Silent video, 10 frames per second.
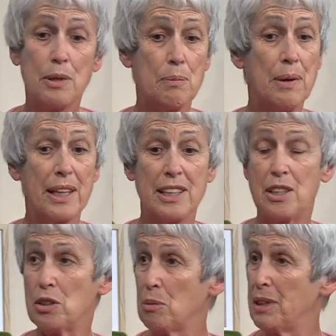but by
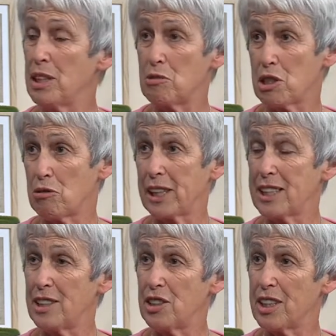no means
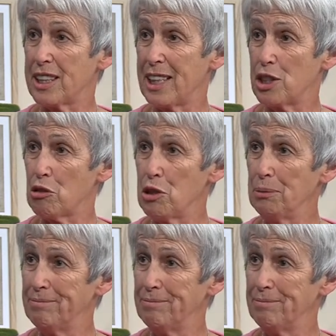restricted to that awesome. age group.